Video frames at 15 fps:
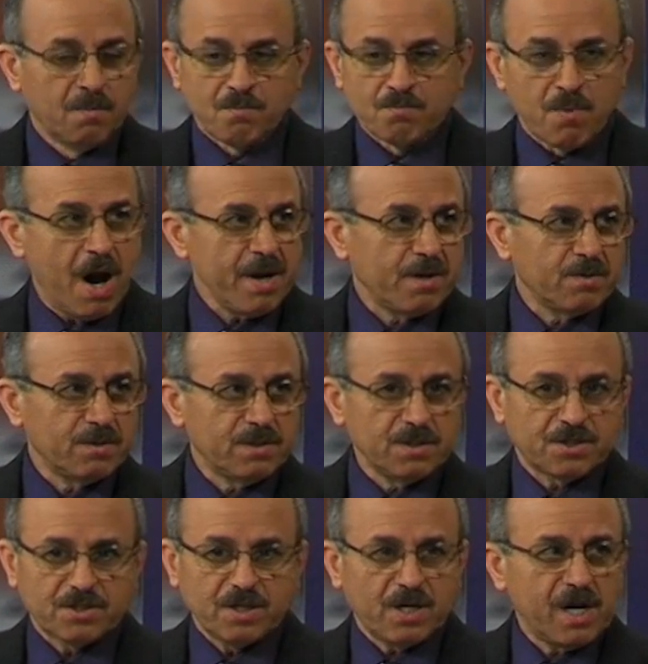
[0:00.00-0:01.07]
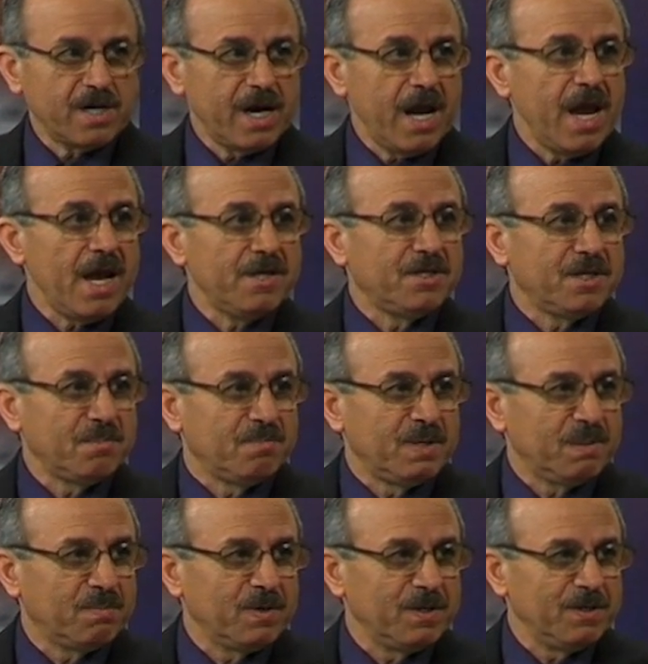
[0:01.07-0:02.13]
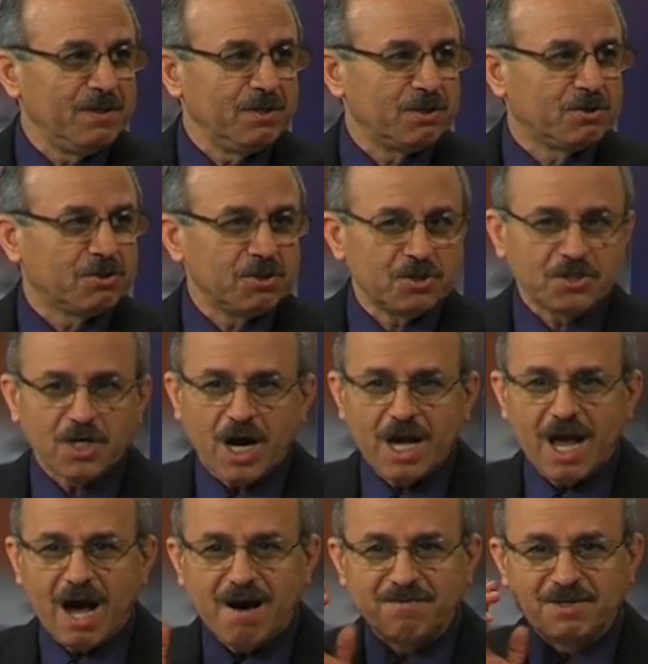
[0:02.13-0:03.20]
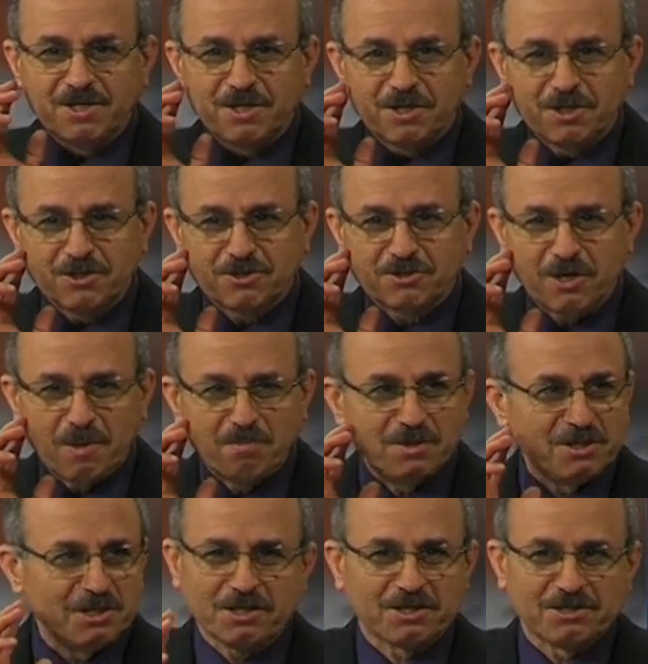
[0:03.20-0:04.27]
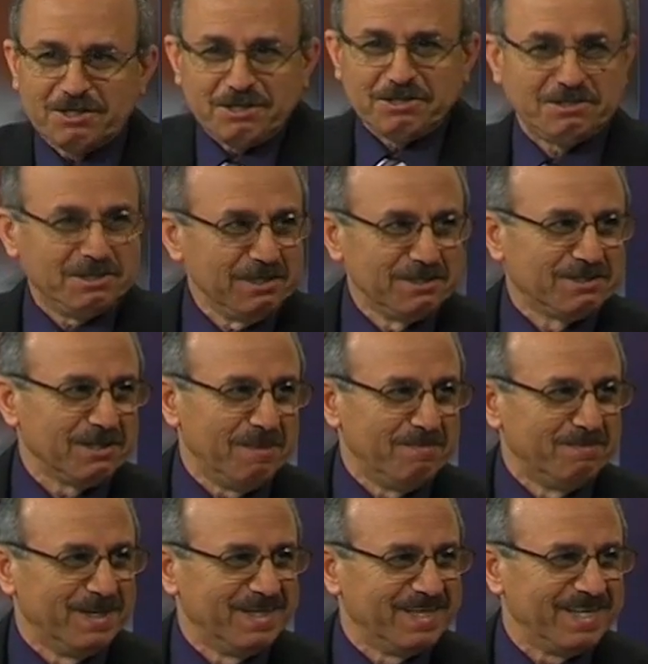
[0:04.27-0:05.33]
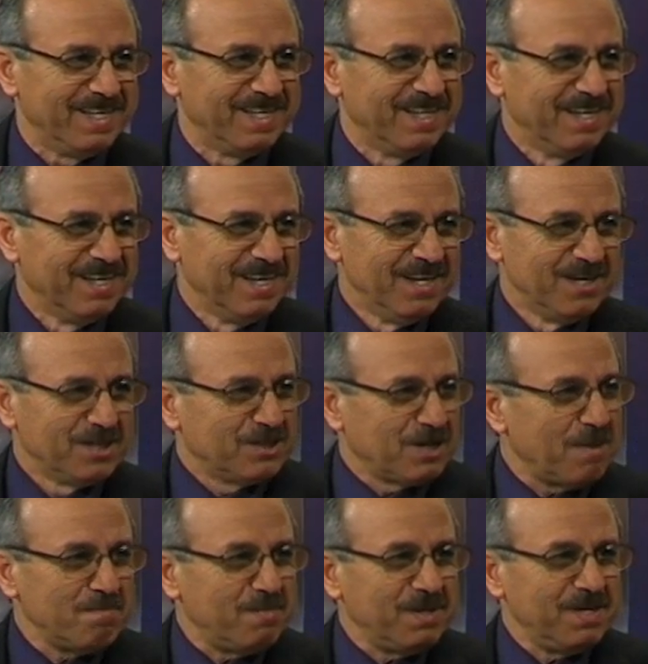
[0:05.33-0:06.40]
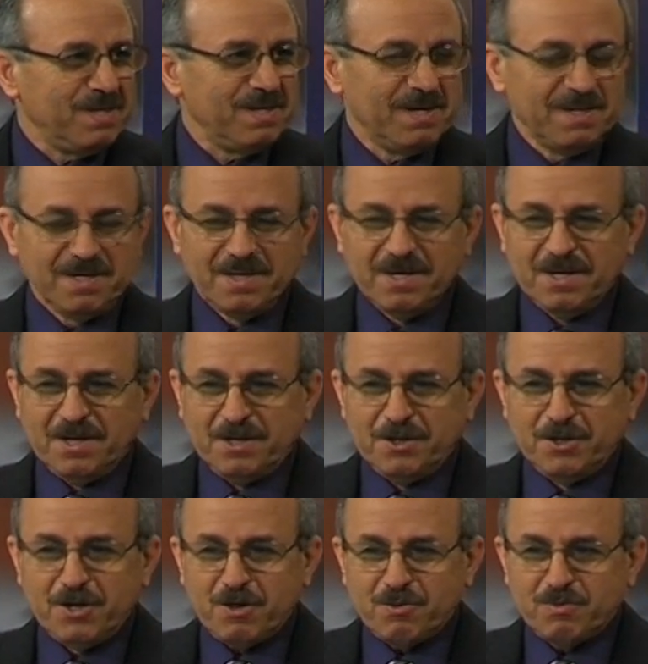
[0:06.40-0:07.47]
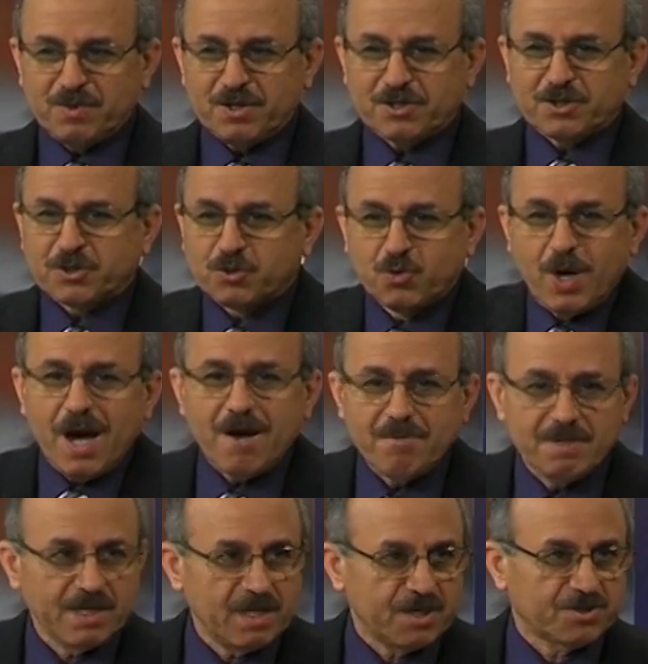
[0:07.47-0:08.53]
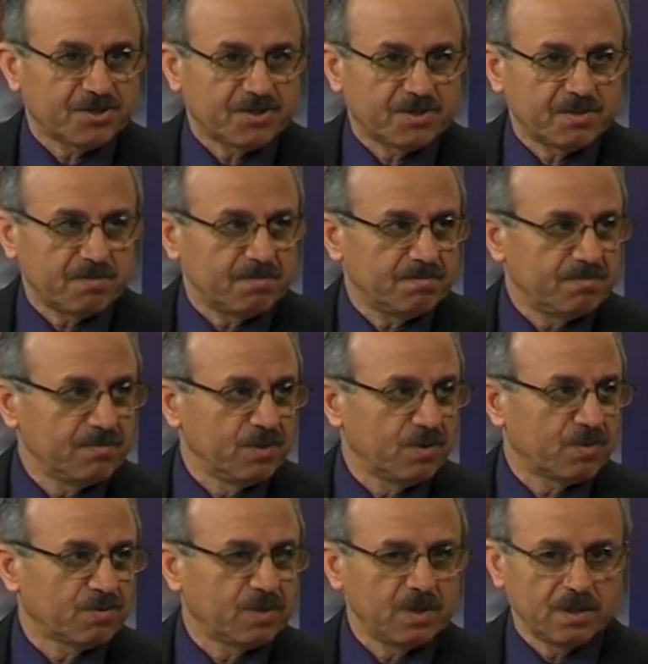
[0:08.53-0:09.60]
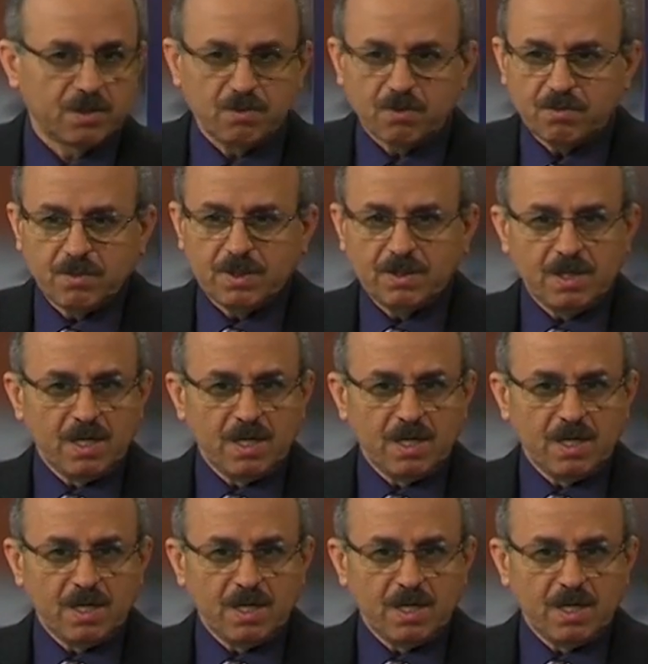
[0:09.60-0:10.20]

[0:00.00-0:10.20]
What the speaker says: My goodness, there are 80 people in the church. I haven't heard somebody cursing somebody. Somebody, you know, was swearing at, you know, thing. You know,